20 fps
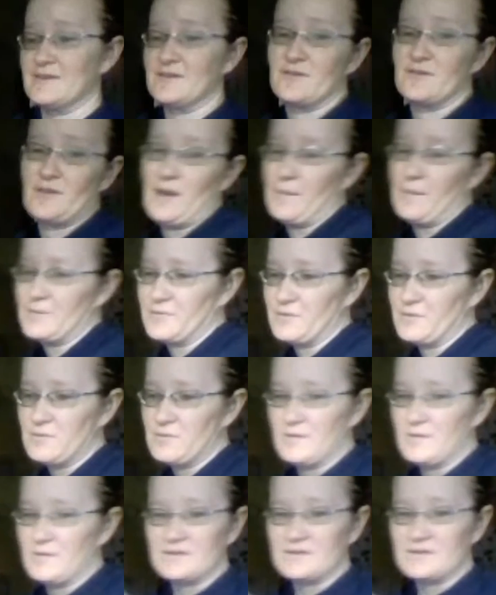they're absolutely
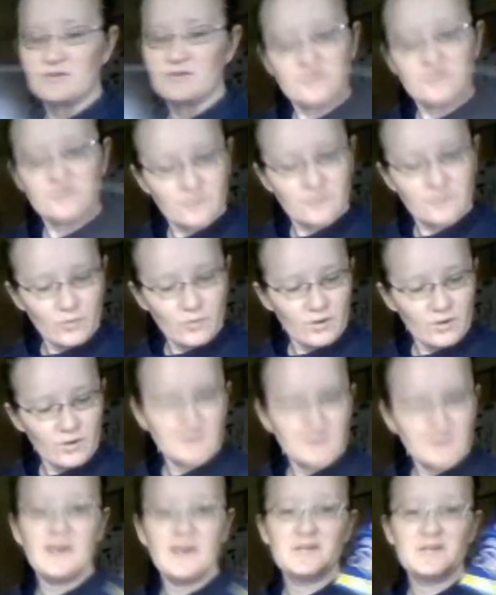amazing. There's 4 in
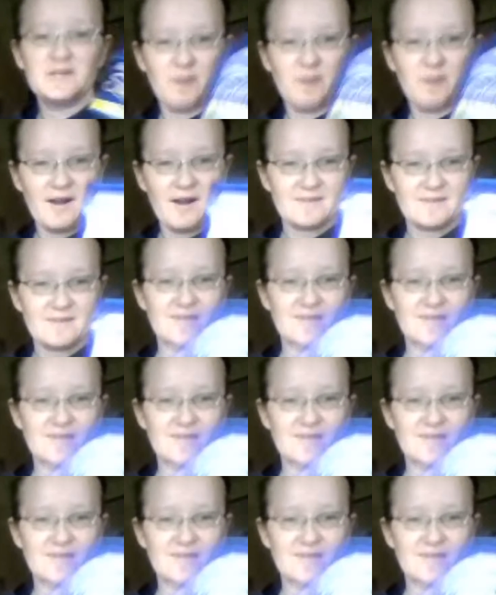each box,